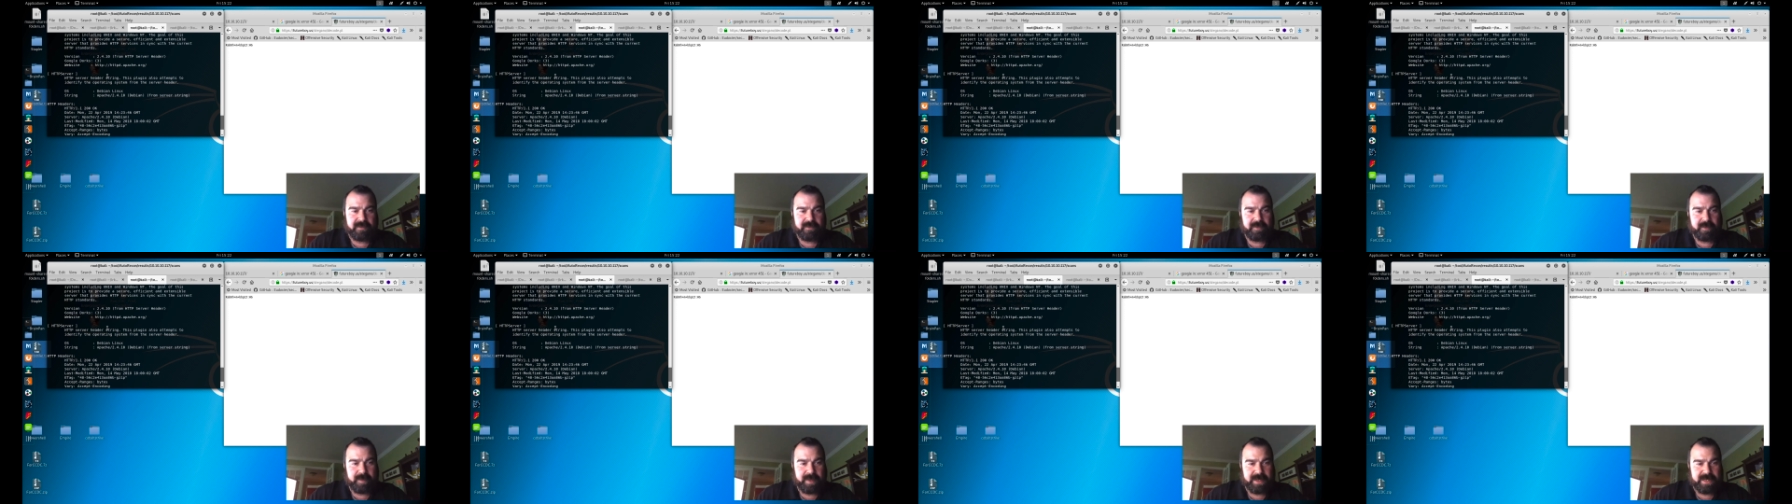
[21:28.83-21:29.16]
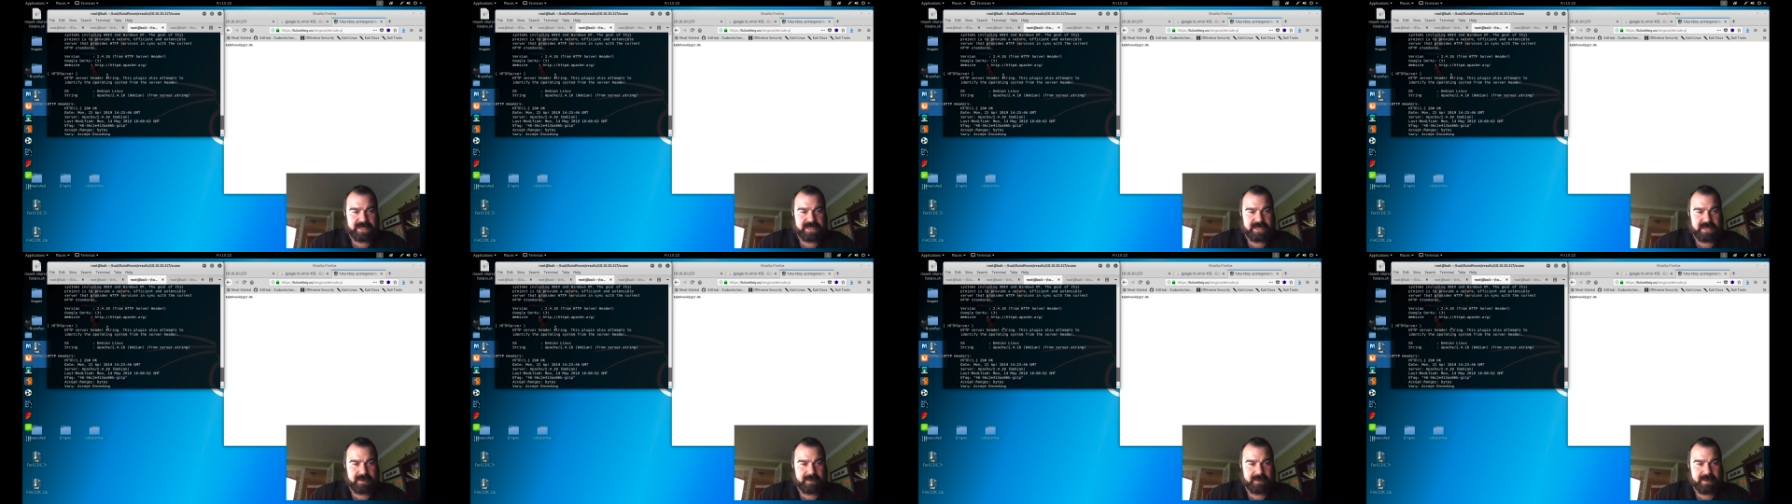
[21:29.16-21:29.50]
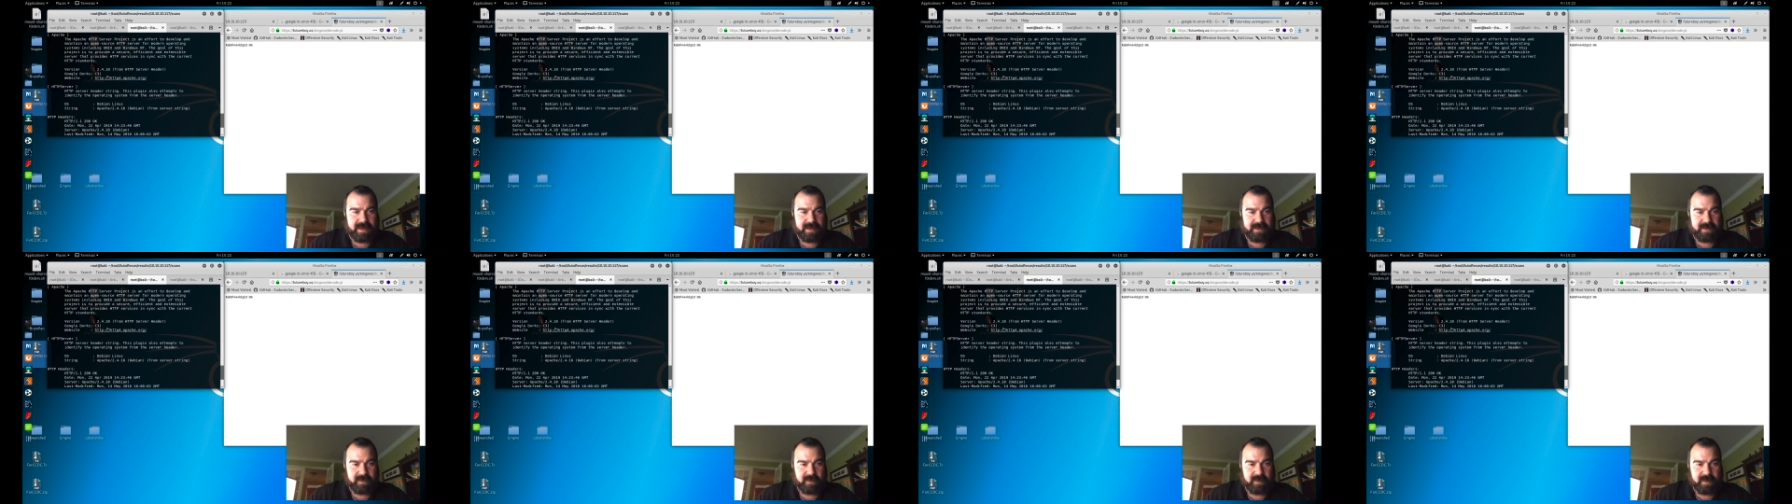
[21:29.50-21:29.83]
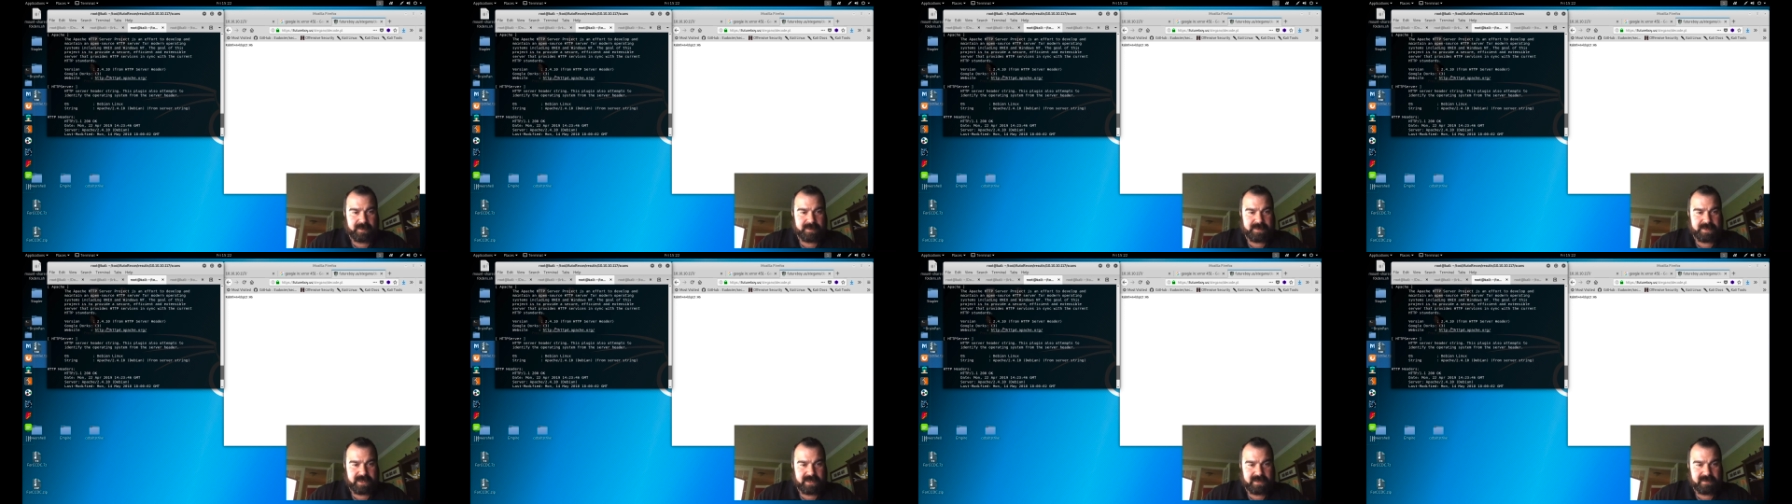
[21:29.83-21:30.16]
information about the
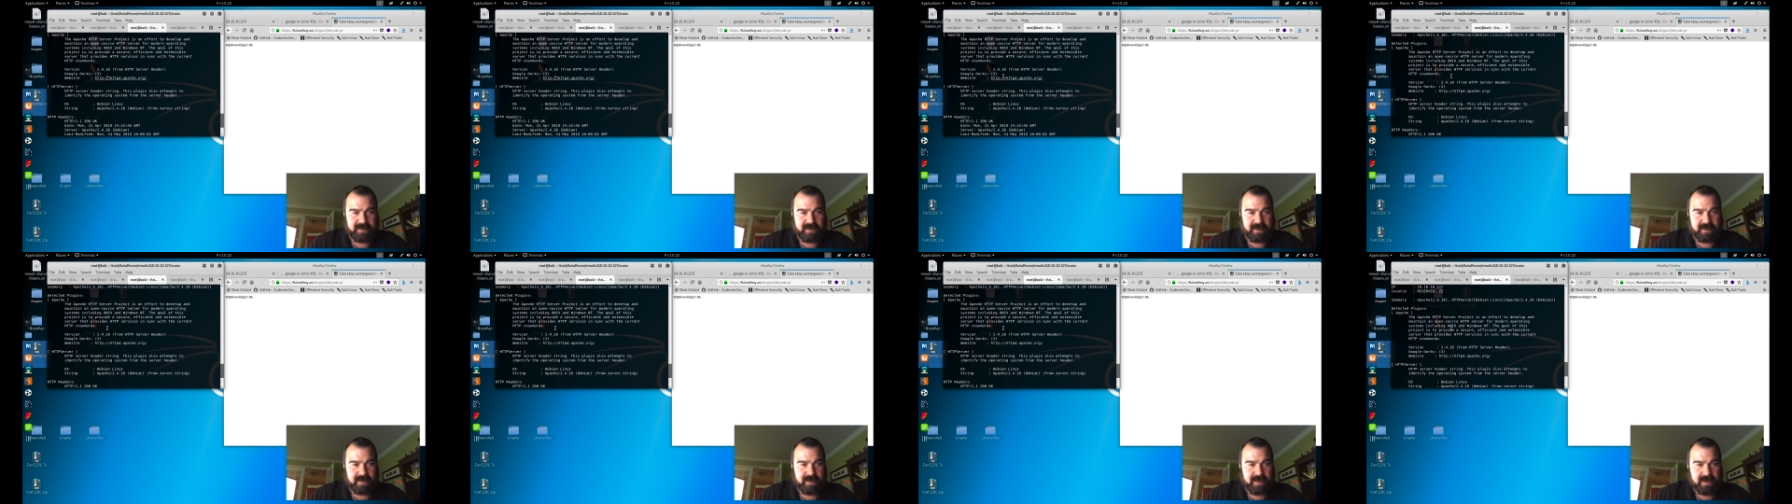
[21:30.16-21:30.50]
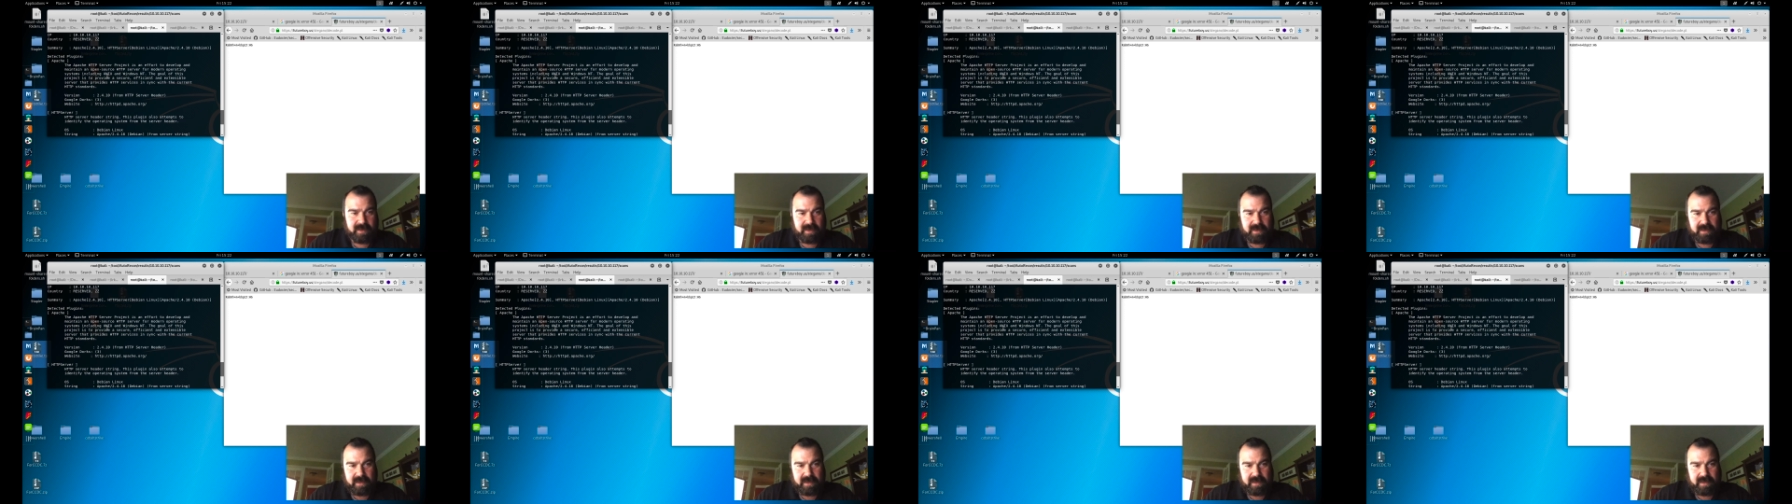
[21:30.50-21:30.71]
web server,